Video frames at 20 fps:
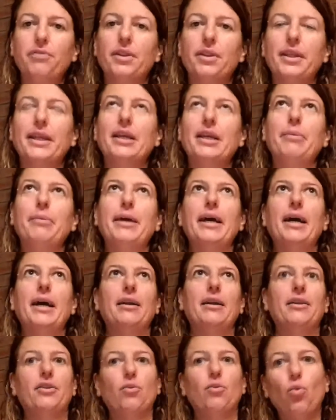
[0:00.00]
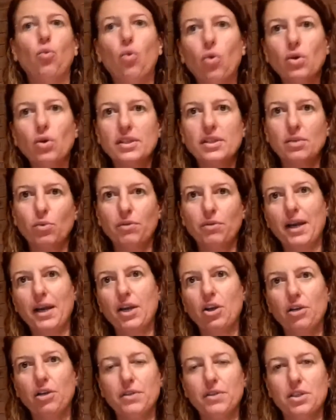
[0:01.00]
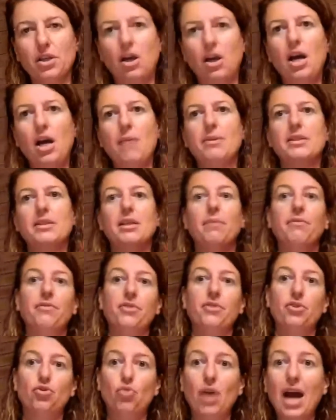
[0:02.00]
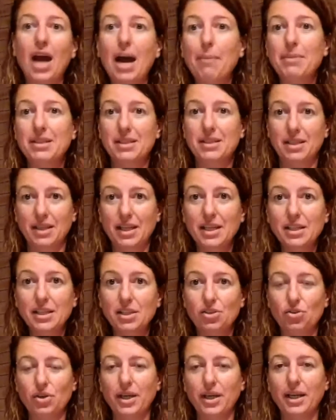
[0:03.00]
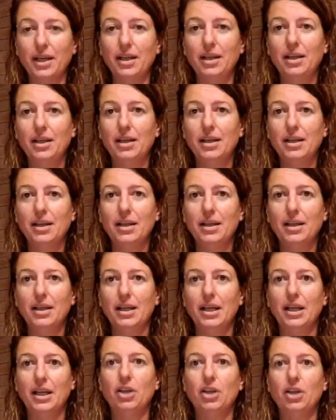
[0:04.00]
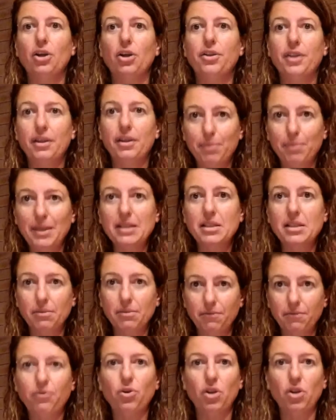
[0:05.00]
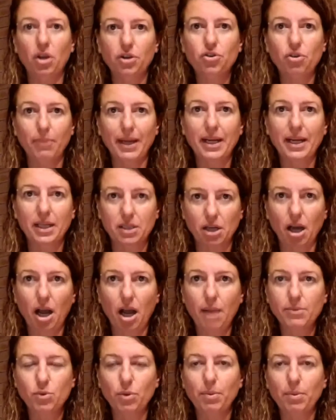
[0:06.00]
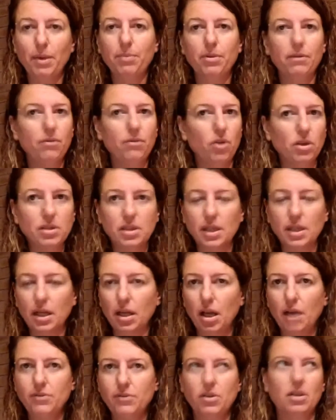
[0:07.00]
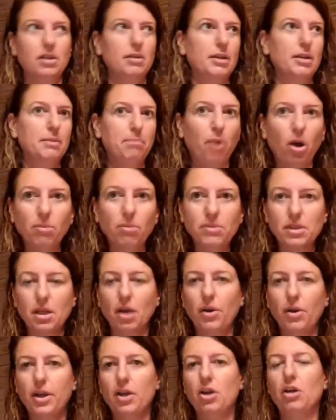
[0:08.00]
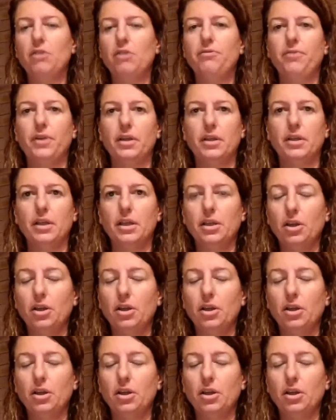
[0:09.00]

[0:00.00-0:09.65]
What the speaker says: you think about the wars that we've had over time and some of the dramas in history, there have been some full-on dramatic times where people have lost their lives, there have been bombs going off, and,